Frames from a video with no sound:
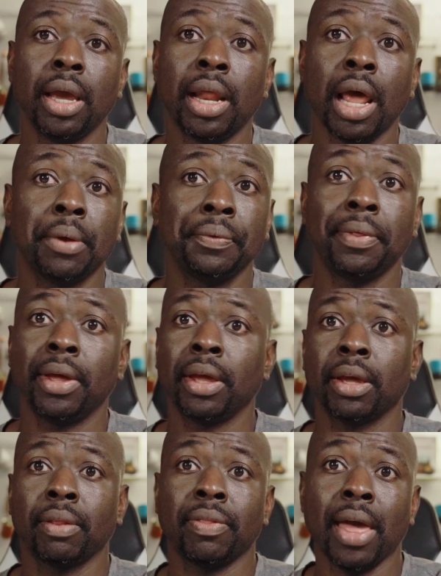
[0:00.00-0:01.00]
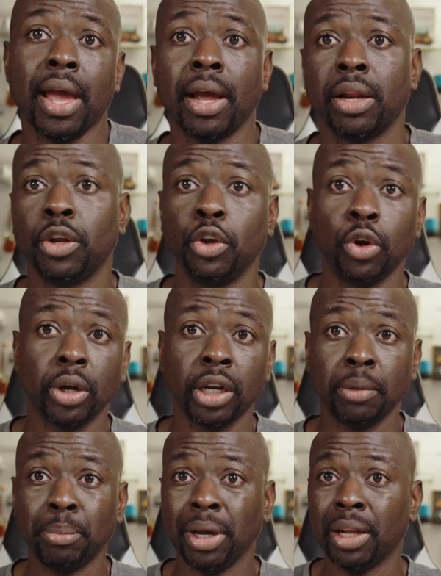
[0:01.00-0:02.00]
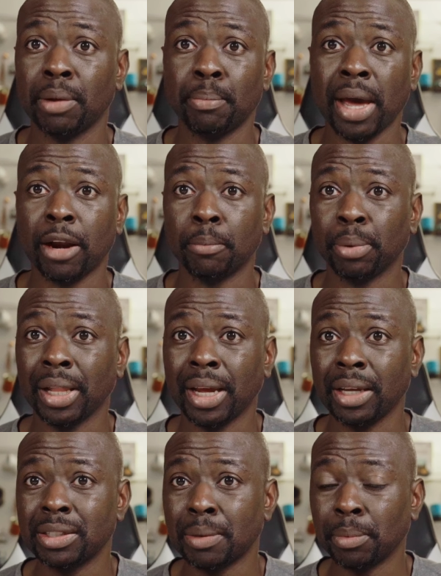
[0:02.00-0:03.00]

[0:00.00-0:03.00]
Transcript: And I don't think that you're going to be in a better place.